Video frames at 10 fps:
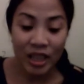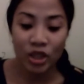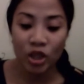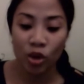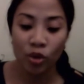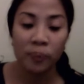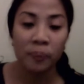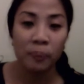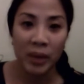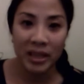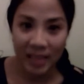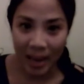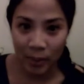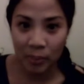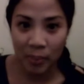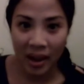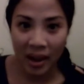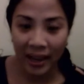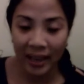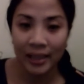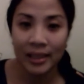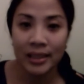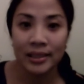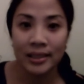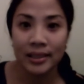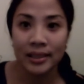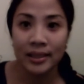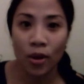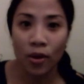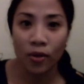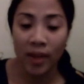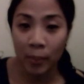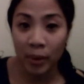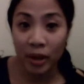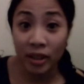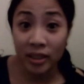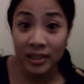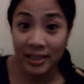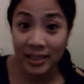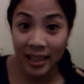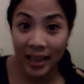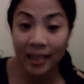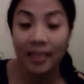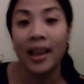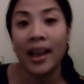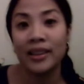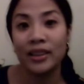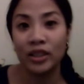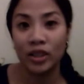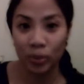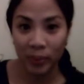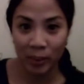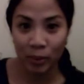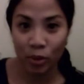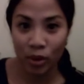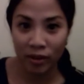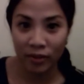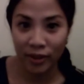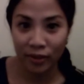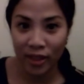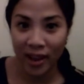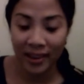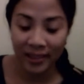So make diamond by November 16th and you'll be able to qualify for that.